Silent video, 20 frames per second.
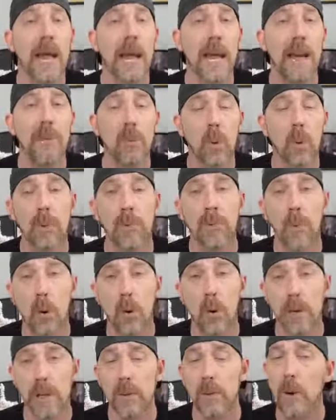and more
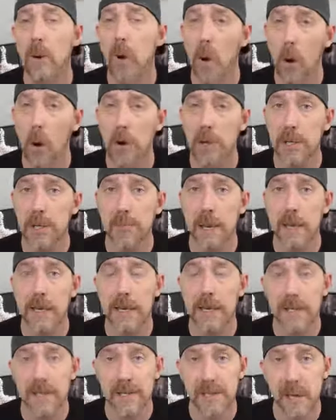importantly will
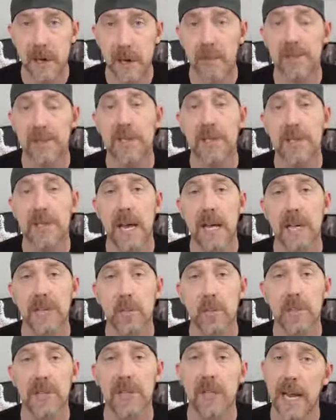Heartsbane itself since
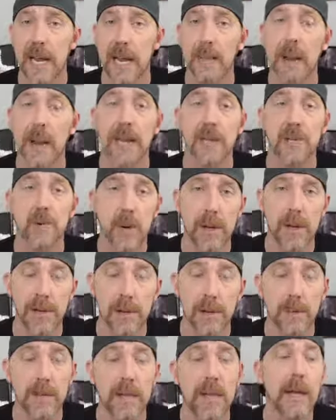that's what Sam has
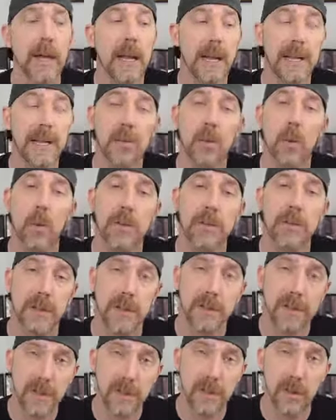with him and he's going to
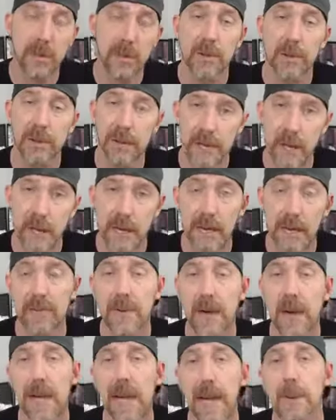the Citadel to study and
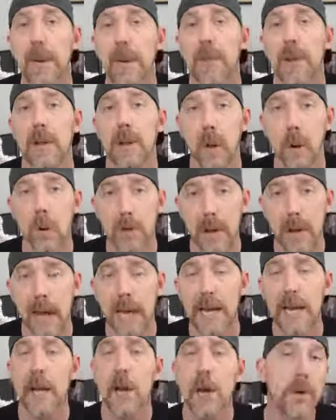find out about the Long
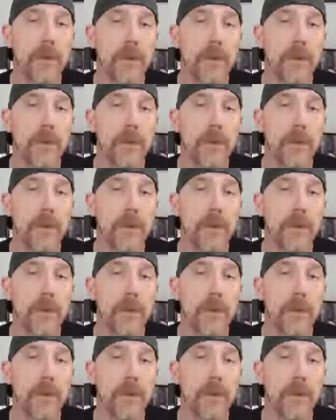Night.